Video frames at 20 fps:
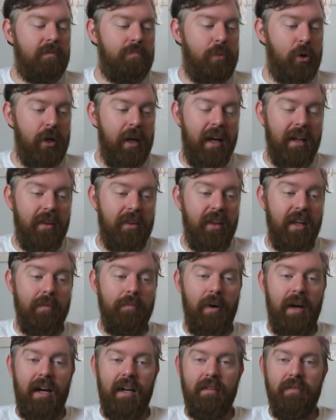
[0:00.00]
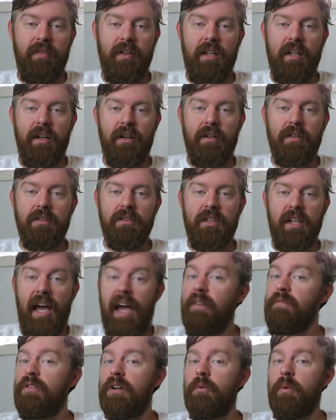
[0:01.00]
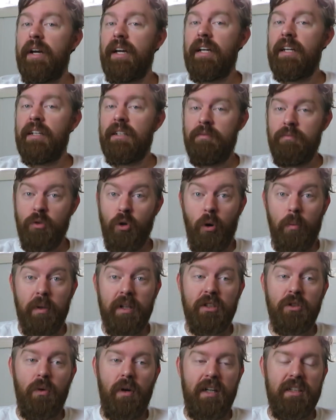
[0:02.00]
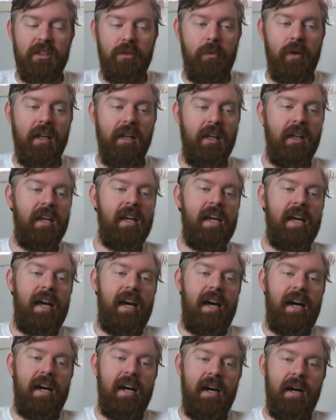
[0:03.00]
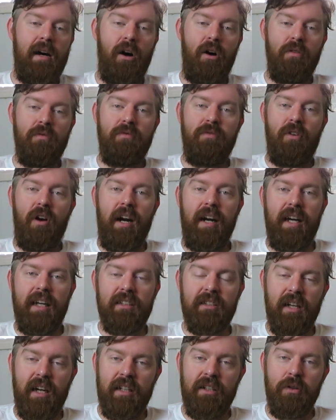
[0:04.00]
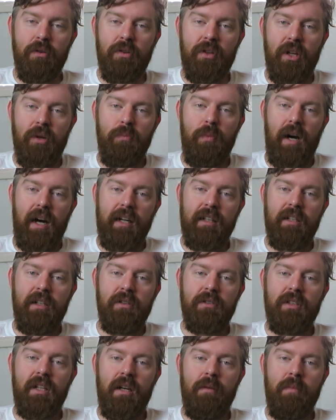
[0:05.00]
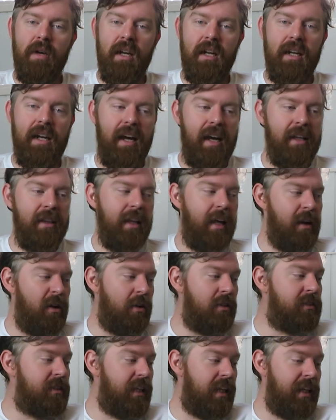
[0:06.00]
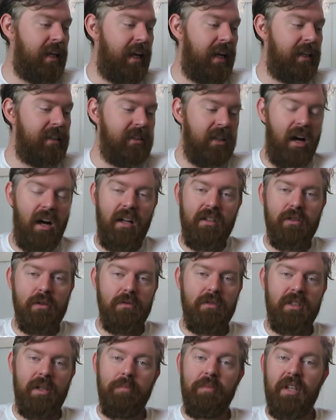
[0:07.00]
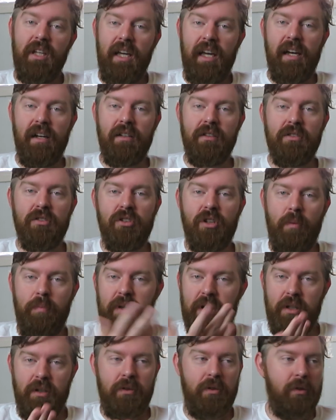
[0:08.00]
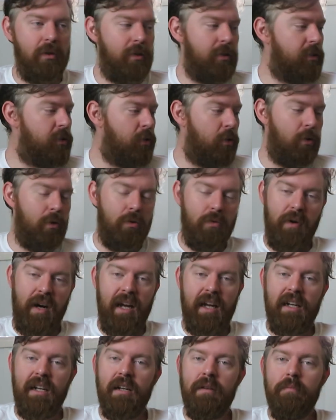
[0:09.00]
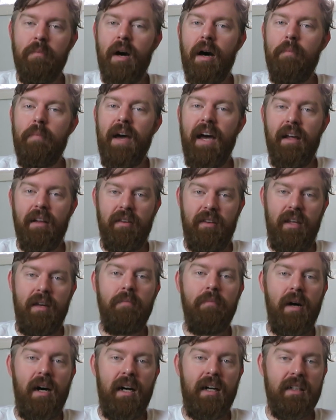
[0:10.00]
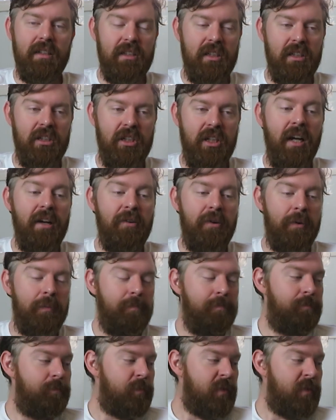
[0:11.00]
put out theme park videos every week, normally twice a week. On Fridays I do theme park news in a minute, and then on Sundays I'll do something else, topical or random about theme parks in general.